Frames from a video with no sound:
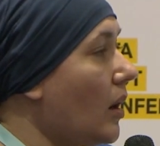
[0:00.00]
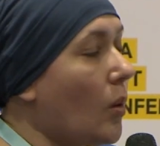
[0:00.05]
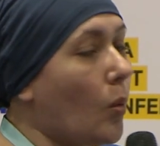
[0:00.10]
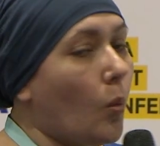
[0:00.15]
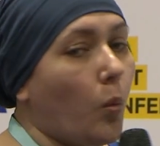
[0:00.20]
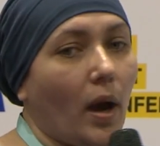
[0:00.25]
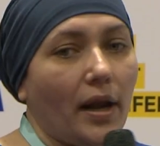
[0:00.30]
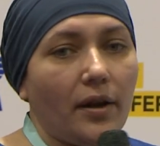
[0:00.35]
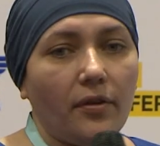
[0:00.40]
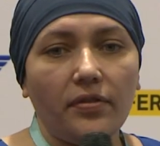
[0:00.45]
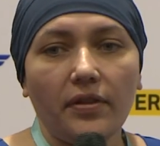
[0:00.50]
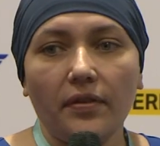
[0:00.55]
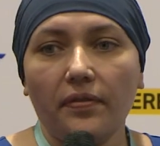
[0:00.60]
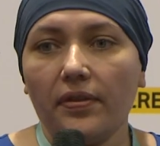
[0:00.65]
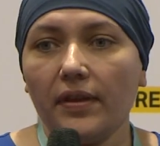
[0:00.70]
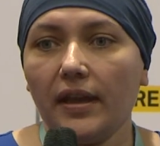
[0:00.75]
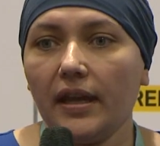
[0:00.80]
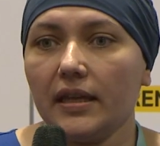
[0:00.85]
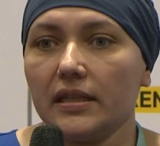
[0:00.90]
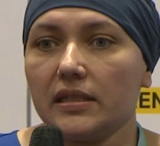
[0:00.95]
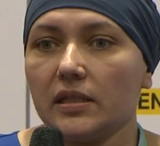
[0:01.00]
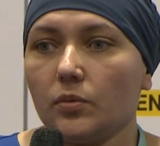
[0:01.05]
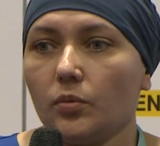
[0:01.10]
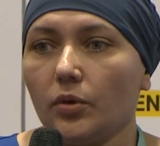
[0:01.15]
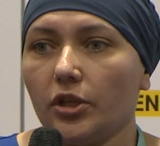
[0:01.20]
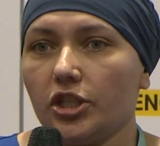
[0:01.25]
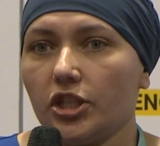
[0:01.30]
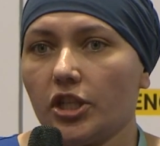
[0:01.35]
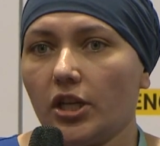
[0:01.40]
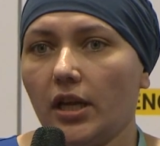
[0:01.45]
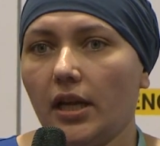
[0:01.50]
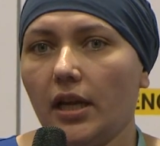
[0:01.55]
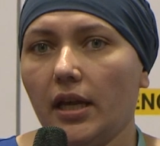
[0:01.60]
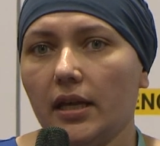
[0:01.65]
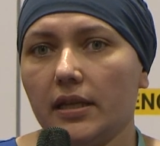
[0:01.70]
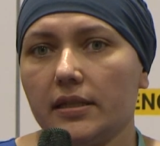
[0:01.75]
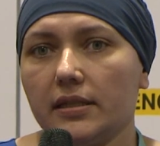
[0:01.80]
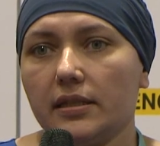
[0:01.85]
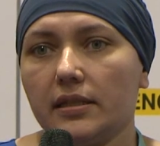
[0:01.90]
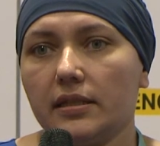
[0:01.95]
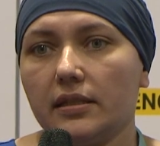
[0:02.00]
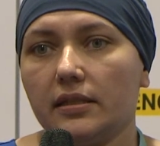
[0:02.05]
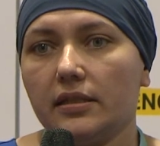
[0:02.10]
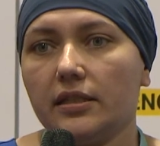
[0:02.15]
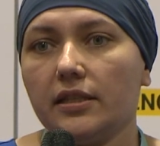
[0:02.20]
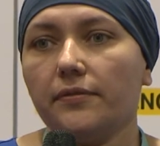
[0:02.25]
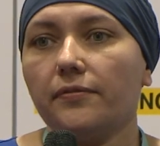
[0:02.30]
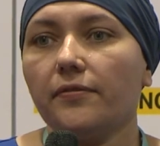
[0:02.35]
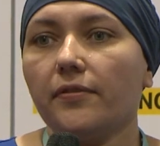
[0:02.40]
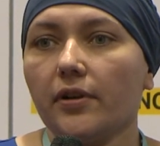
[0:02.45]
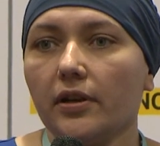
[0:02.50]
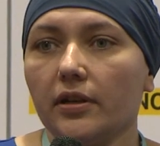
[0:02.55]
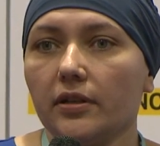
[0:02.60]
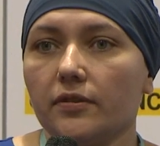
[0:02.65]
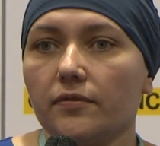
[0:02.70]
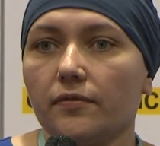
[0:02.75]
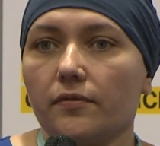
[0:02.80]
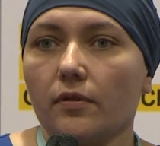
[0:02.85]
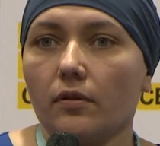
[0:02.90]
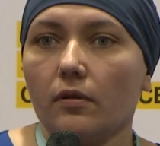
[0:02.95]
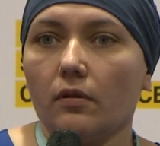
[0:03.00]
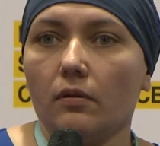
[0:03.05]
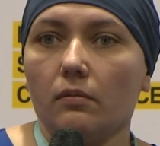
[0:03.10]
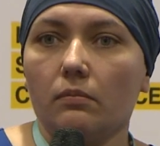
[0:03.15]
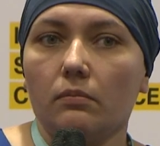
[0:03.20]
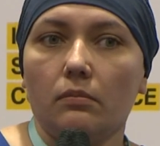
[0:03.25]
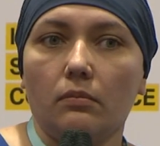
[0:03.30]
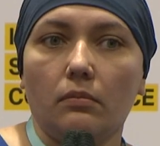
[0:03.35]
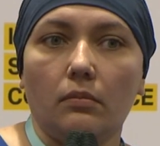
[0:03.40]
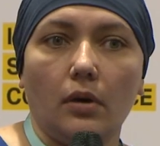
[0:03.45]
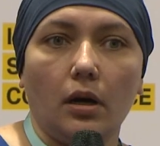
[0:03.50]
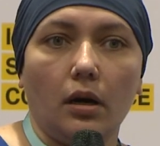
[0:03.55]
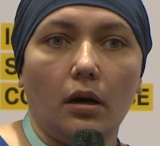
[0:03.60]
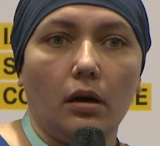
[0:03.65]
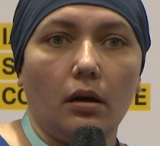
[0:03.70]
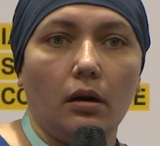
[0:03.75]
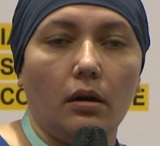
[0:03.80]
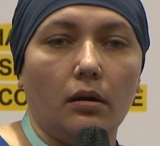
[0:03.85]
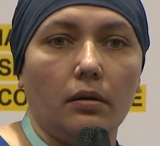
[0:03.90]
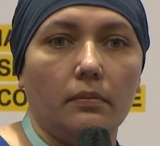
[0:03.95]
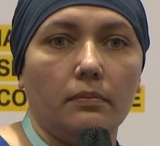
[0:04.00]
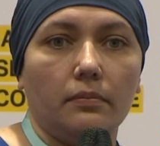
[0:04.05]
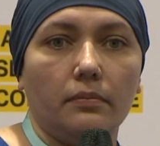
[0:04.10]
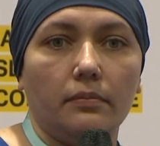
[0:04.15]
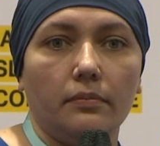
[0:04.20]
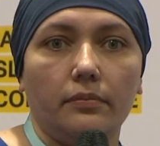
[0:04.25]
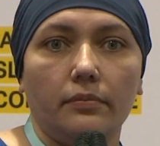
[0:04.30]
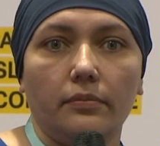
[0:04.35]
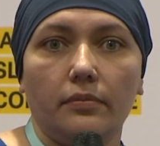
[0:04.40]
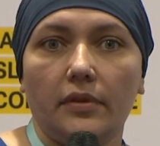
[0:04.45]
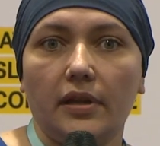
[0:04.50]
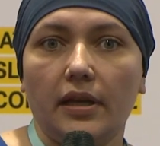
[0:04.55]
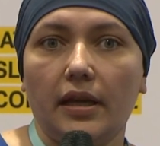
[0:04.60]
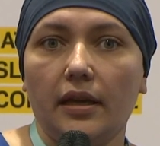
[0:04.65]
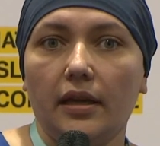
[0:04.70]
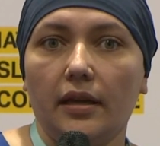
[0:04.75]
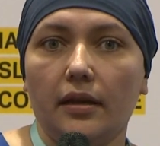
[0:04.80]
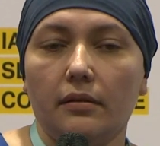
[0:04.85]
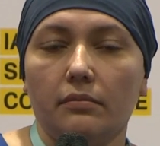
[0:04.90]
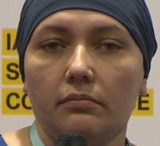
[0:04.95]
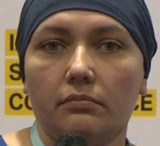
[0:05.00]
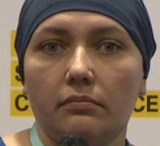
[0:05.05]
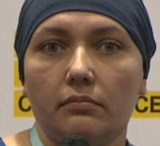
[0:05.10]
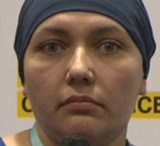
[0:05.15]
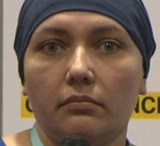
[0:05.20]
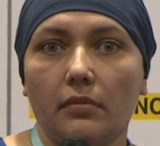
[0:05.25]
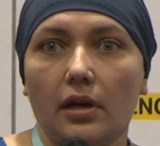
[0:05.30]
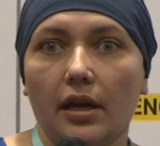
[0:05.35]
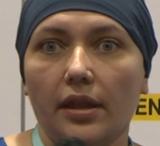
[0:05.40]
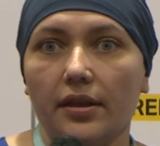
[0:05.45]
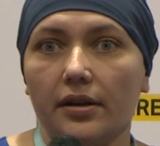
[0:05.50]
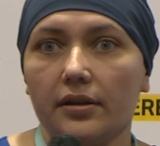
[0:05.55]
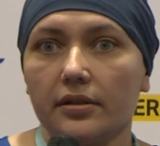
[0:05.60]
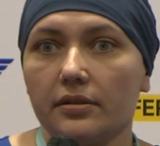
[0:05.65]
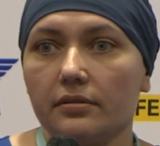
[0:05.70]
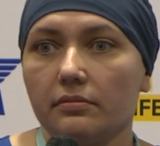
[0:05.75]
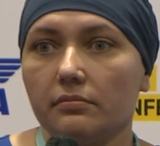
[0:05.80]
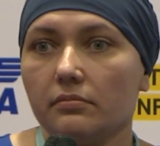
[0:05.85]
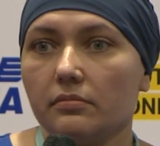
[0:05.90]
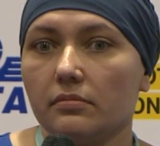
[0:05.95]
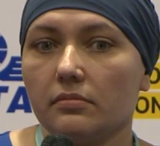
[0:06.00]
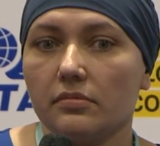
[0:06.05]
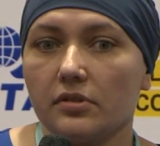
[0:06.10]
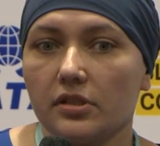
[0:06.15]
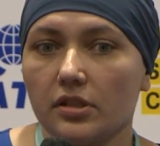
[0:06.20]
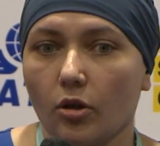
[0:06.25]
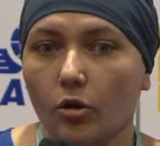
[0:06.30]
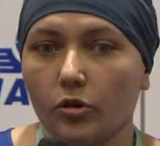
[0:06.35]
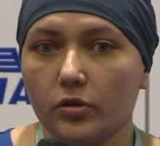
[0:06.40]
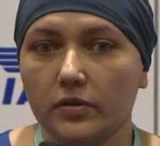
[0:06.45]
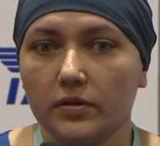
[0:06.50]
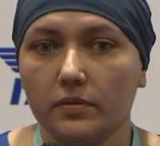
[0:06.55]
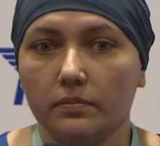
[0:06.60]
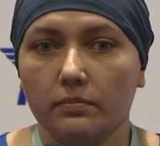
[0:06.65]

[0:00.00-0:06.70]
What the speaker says: One of the things which is different from the other slot